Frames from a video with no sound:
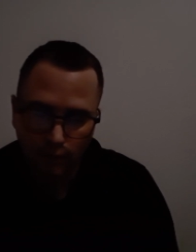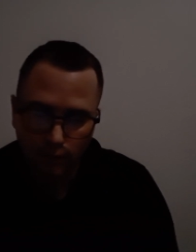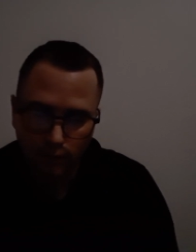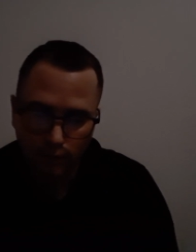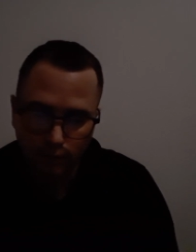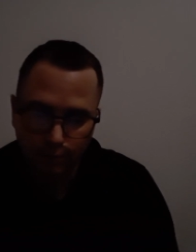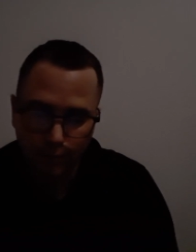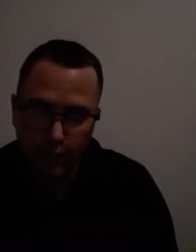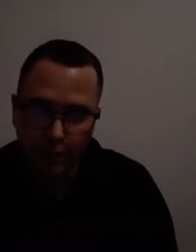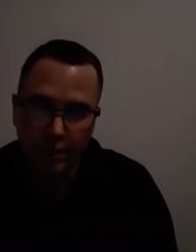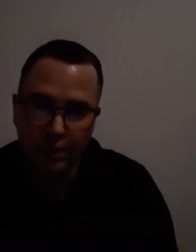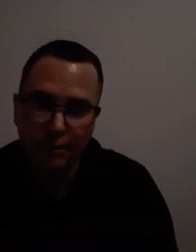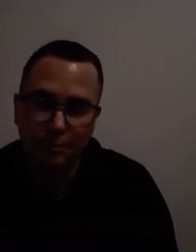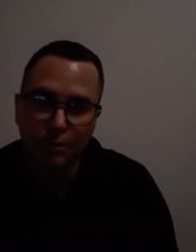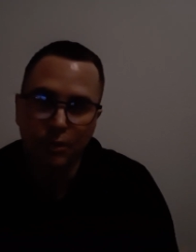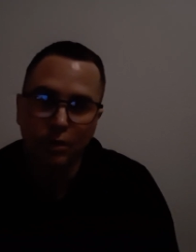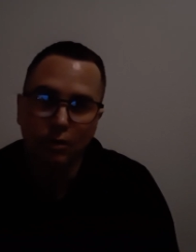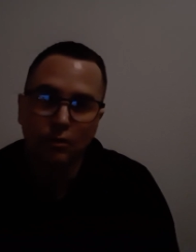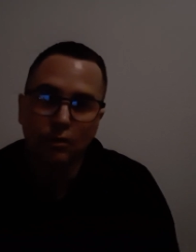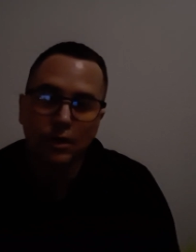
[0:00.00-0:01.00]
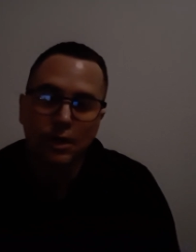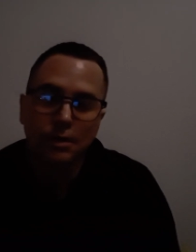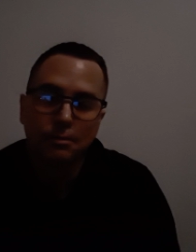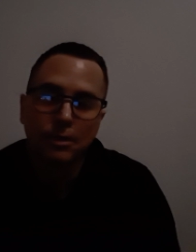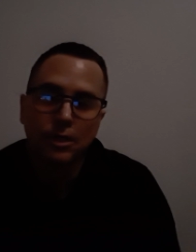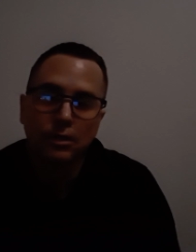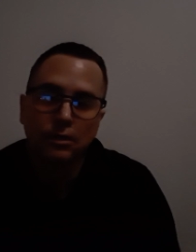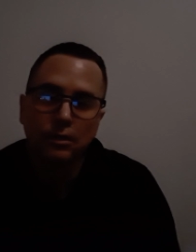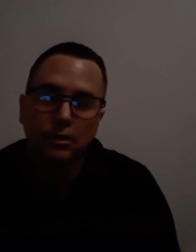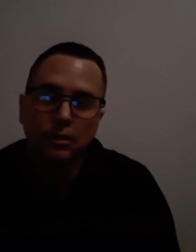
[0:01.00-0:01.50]
The better you program
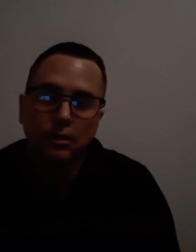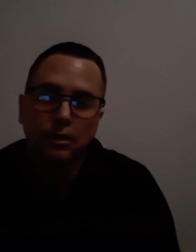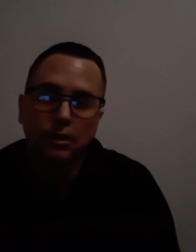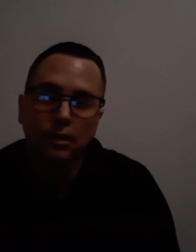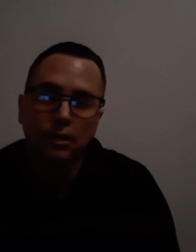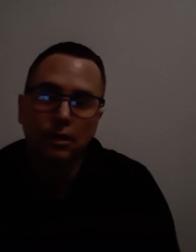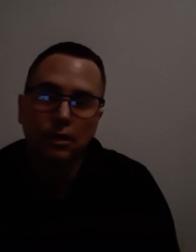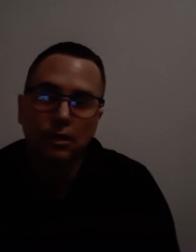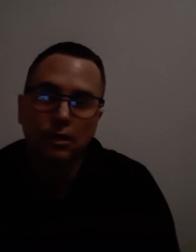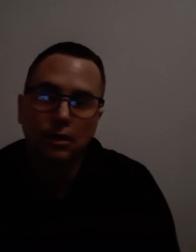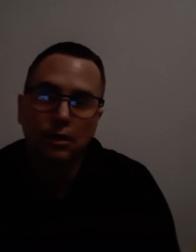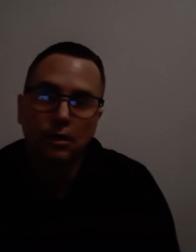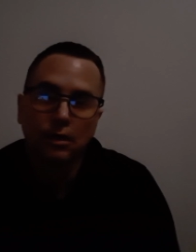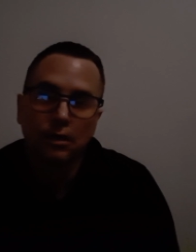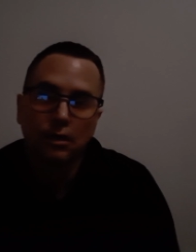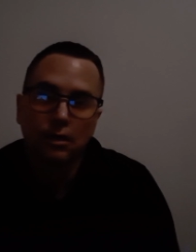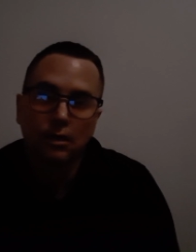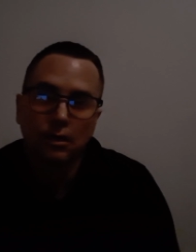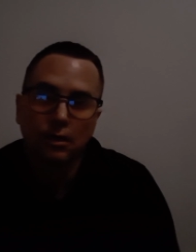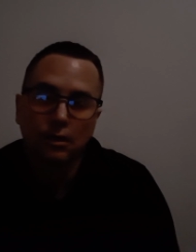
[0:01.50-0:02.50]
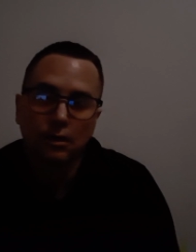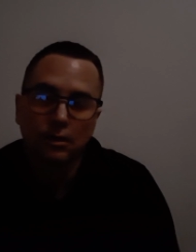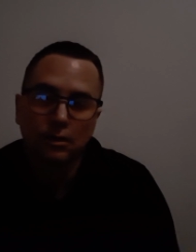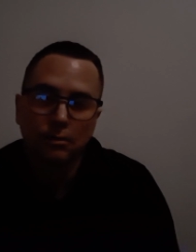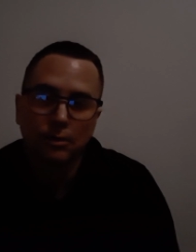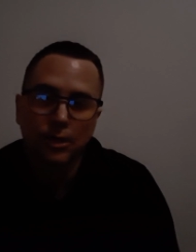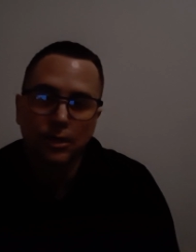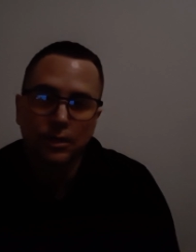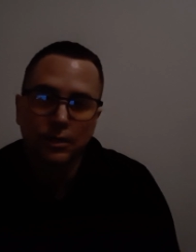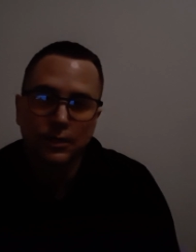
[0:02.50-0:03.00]
it, the
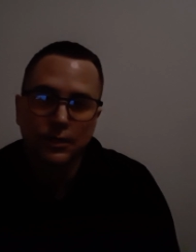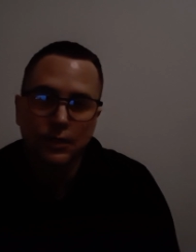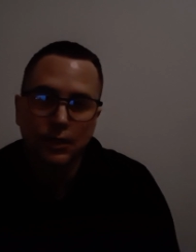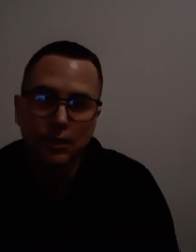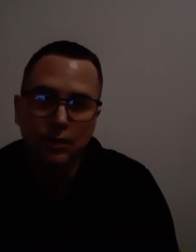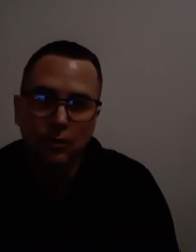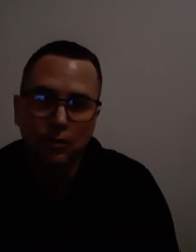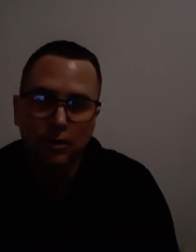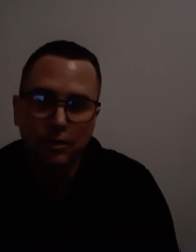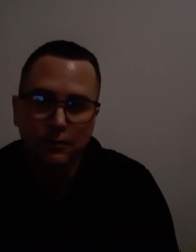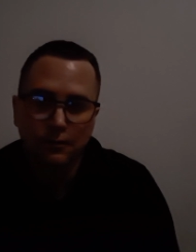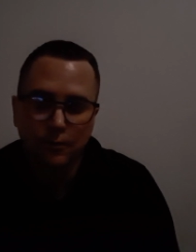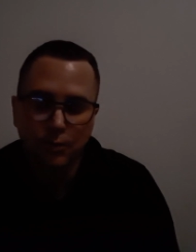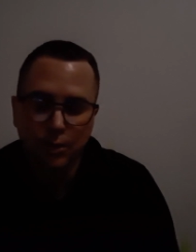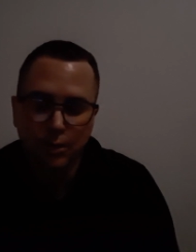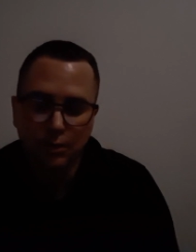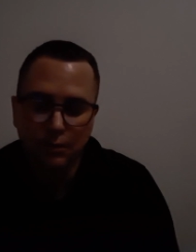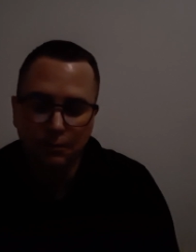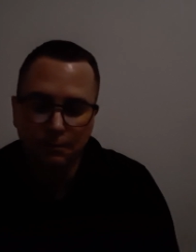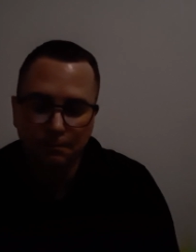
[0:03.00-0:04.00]
better it's going to work for you.